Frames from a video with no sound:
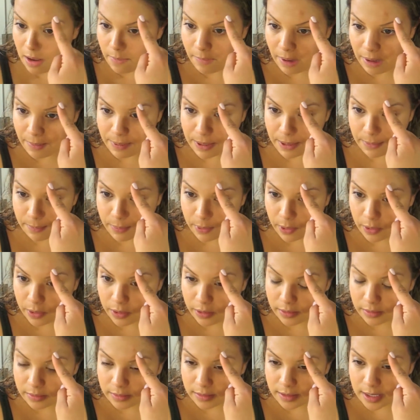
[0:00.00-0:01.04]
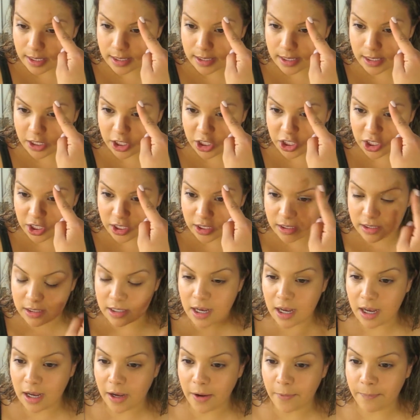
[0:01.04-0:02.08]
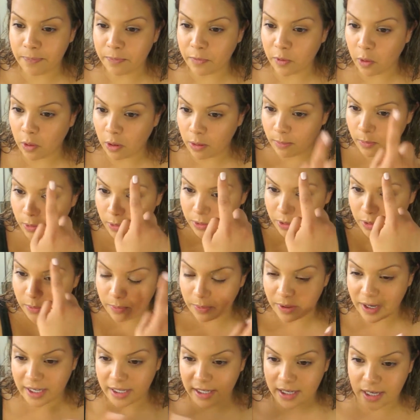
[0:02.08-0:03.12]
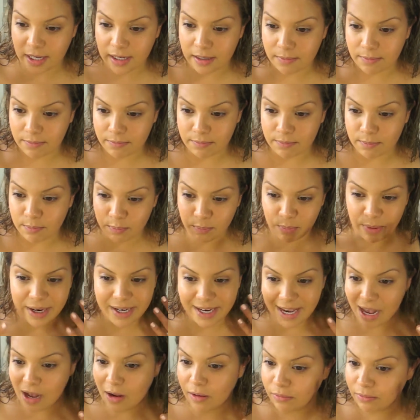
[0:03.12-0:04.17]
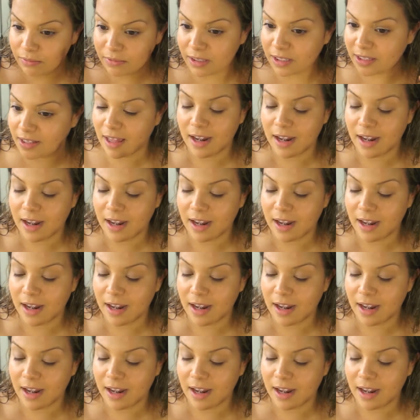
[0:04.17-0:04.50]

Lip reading: My pimple, this is just hormonal breakouts